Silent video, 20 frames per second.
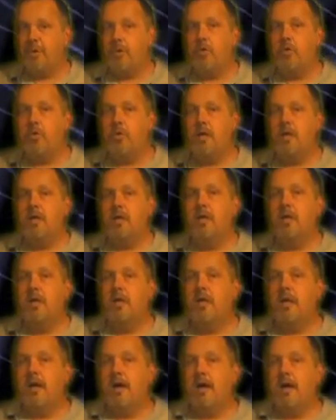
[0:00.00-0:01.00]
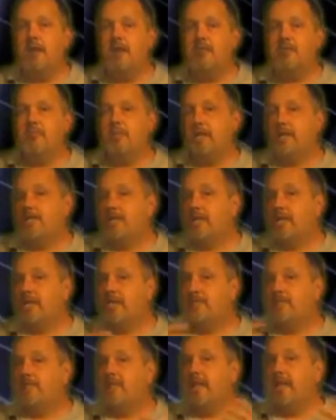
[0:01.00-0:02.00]
or you may
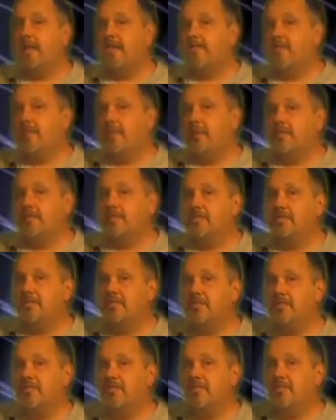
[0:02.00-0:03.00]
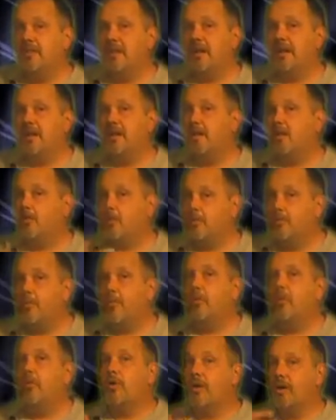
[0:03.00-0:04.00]
transfer that information via a
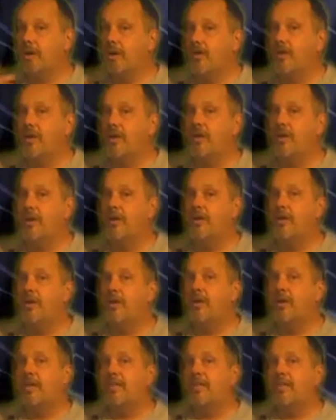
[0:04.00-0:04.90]
report, an audio,